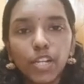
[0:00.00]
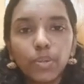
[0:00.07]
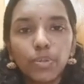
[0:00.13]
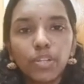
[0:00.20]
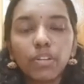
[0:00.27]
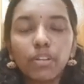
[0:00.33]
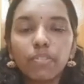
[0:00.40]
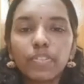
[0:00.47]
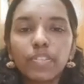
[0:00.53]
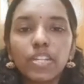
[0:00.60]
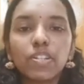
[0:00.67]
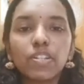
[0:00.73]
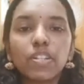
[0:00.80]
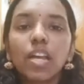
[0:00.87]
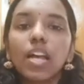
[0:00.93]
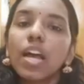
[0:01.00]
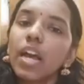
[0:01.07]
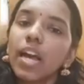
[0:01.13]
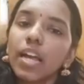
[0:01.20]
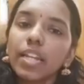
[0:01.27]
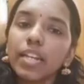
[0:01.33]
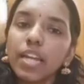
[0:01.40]
continue the conversation.
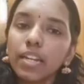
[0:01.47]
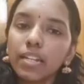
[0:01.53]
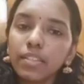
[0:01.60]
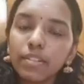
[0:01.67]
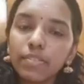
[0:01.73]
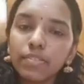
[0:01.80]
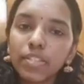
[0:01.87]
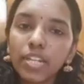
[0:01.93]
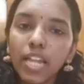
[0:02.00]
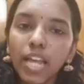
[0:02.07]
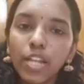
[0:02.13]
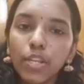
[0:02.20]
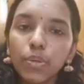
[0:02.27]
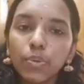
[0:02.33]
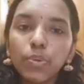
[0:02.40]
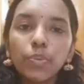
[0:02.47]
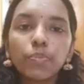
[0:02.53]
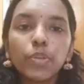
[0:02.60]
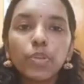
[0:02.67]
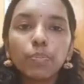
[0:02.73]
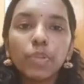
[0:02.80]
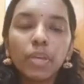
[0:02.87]
In another
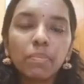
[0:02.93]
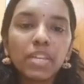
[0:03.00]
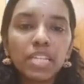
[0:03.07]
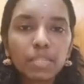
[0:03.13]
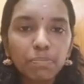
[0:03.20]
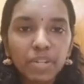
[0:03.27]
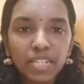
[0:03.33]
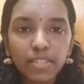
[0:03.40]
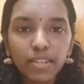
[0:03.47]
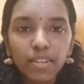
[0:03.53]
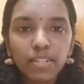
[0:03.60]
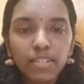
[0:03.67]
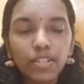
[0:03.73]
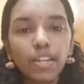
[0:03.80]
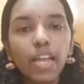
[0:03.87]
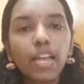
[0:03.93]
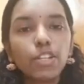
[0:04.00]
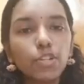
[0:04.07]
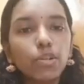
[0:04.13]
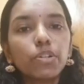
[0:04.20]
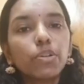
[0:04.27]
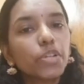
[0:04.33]
scenario, baby is present
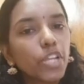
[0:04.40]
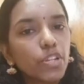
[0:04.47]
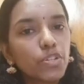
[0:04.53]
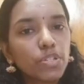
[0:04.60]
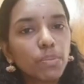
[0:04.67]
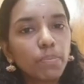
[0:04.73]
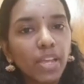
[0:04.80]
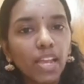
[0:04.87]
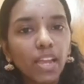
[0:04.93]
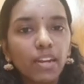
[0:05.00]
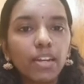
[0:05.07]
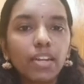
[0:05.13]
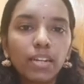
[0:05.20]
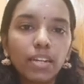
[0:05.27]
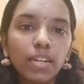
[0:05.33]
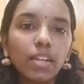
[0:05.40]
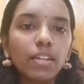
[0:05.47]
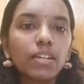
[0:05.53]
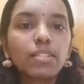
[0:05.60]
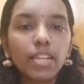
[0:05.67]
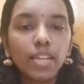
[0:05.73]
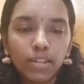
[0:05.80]
and you are talking to the parent
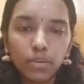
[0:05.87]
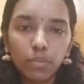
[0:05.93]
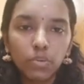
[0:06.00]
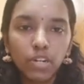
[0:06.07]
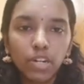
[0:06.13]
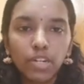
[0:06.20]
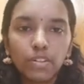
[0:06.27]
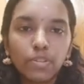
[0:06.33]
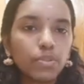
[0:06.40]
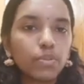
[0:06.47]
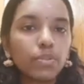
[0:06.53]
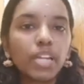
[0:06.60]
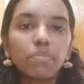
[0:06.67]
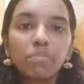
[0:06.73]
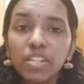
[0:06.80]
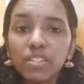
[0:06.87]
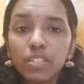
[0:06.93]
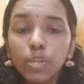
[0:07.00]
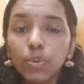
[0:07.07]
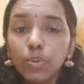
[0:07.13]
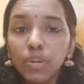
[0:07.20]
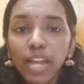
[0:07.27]
inside the ward. So that means
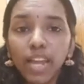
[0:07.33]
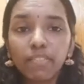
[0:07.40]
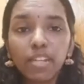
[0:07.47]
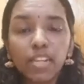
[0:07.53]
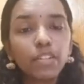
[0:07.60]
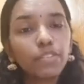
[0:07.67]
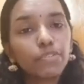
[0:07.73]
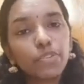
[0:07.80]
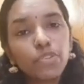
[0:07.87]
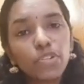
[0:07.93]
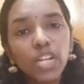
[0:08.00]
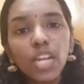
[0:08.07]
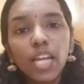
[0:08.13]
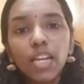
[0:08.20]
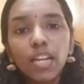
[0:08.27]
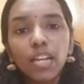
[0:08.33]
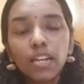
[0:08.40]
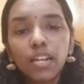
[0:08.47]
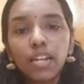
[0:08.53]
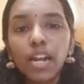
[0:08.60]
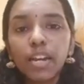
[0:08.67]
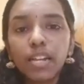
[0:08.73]
you don't have any confusion
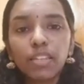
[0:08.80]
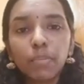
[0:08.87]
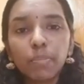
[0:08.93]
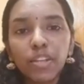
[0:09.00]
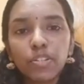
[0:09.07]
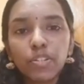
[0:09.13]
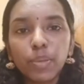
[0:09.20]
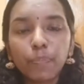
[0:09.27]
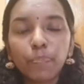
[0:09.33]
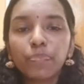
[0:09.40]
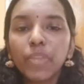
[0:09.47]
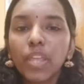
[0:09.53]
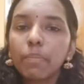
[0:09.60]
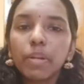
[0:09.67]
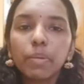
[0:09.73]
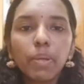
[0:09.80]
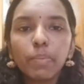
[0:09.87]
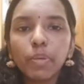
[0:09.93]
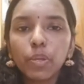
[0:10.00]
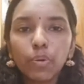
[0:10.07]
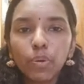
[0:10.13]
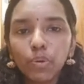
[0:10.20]
regarding the patient. But
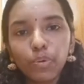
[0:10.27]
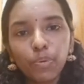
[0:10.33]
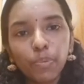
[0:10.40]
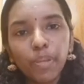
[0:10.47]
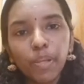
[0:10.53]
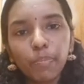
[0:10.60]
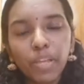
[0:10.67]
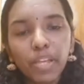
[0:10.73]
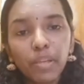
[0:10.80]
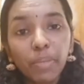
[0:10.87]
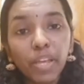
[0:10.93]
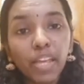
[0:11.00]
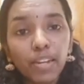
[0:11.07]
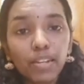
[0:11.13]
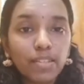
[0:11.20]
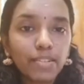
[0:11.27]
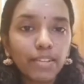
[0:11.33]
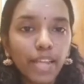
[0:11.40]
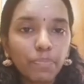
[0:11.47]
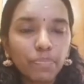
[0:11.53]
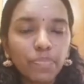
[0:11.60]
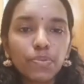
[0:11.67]
maybe you don't know baby parent's
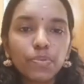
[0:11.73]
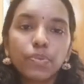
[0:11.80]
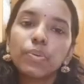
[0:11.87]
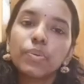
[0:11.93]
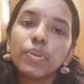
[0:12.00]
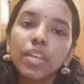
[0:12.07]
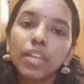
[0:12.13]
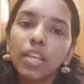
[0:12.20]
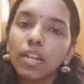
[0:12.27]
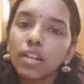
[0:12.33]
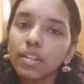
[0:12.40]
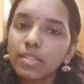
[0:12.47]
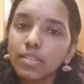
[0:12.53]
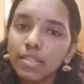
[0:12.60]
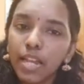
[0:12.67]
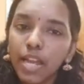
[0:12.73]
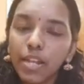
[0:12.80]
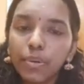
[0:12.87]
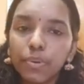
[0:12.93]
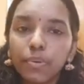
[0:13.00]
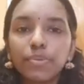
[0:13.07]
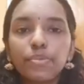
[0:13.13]
name. So in this
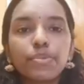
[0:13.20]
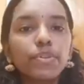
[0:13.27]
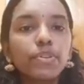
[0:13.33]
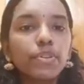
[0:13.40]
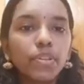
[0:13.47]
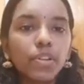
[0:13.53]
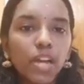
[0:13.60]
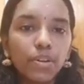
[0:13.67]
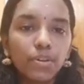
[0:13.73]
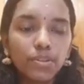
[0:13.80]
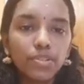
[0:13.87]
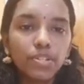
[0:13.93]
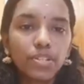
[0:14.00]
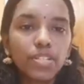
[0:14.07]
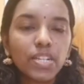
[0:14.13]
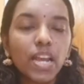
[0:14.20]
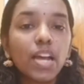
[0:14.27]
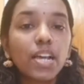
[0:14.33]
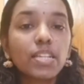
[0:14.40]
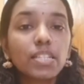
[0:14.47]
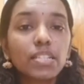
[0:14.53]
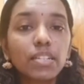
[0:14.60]
scenario also, you have to just
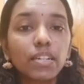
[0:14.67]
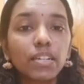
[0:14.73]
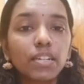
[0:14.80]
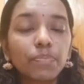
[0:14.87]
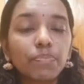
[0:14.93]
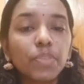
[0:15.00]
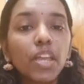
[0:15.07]
ask